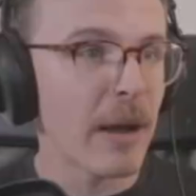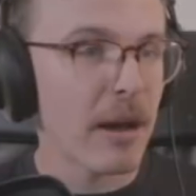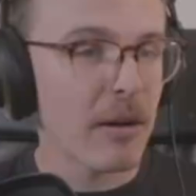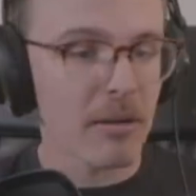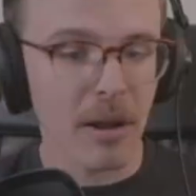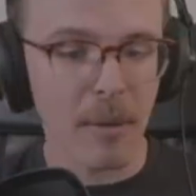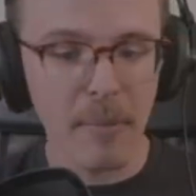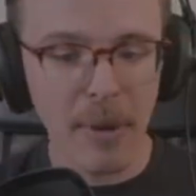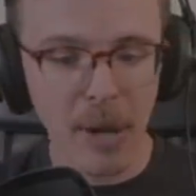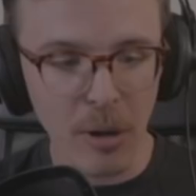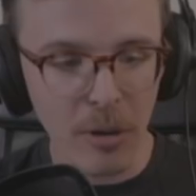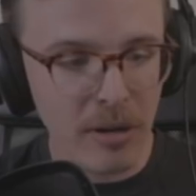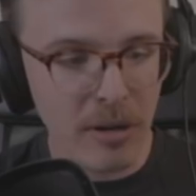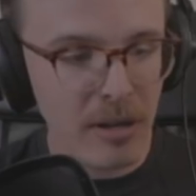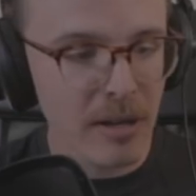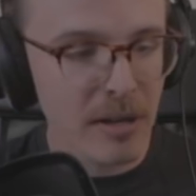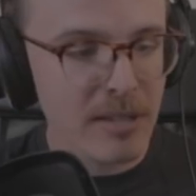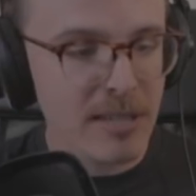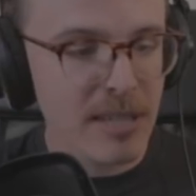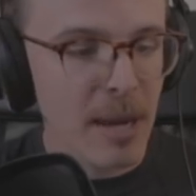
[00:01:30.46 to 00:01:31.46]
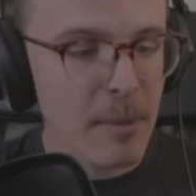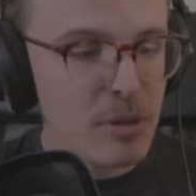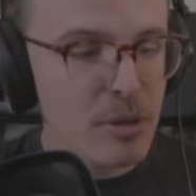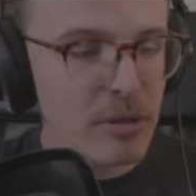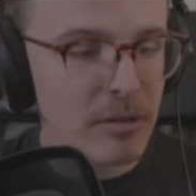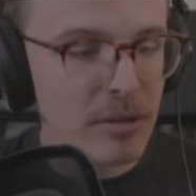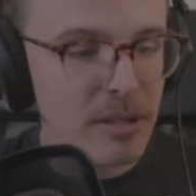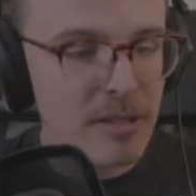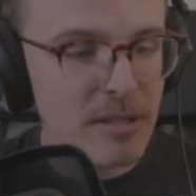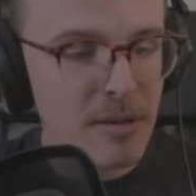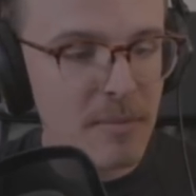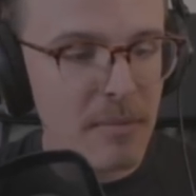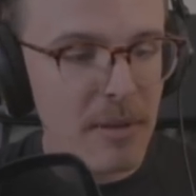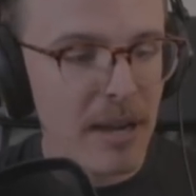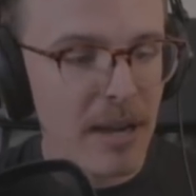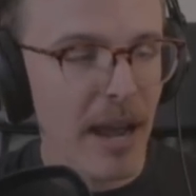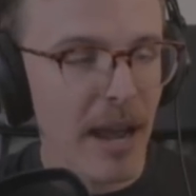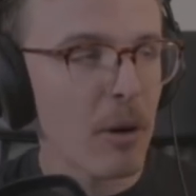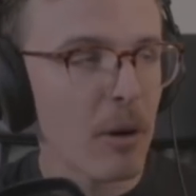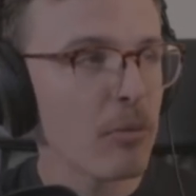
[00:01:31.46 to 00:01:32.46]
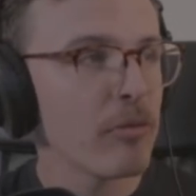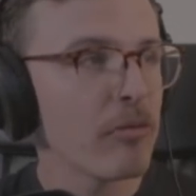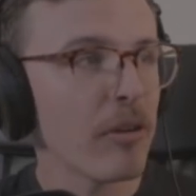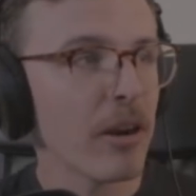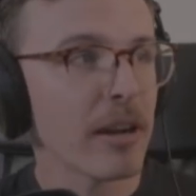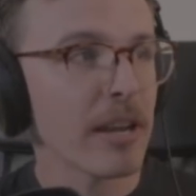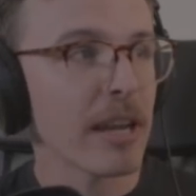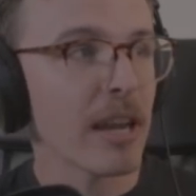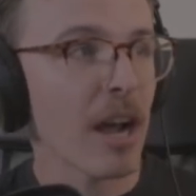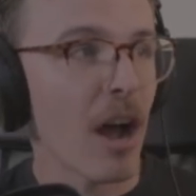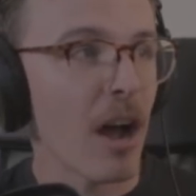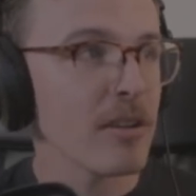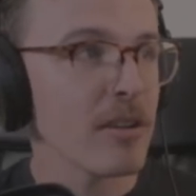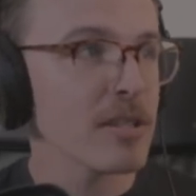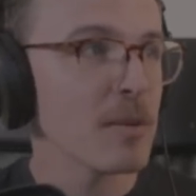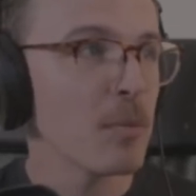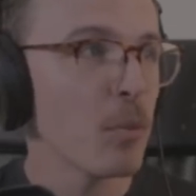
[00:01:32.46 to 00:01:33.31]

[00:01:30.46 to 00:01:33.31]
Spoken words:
American exceptionalism and how fucking awesome we